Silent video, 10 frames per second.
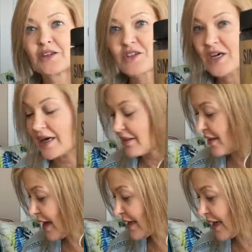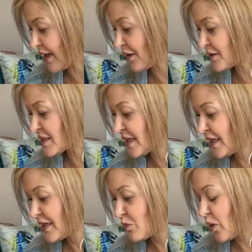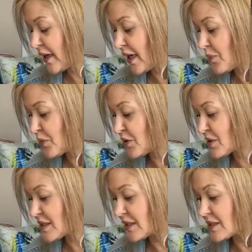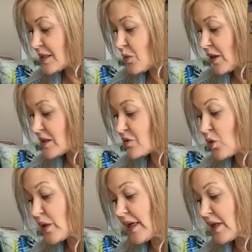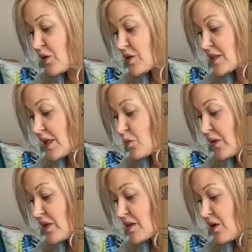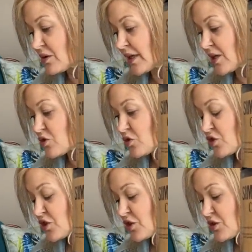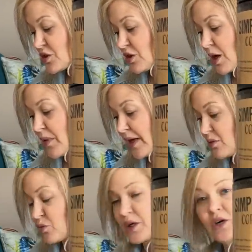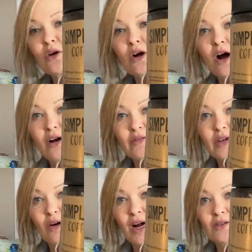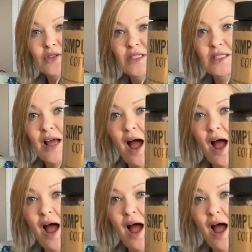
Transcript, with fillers: Check that out. Wake up your senses while exfoliating your skin with this all-natural sugar scrub and real coffee grounds.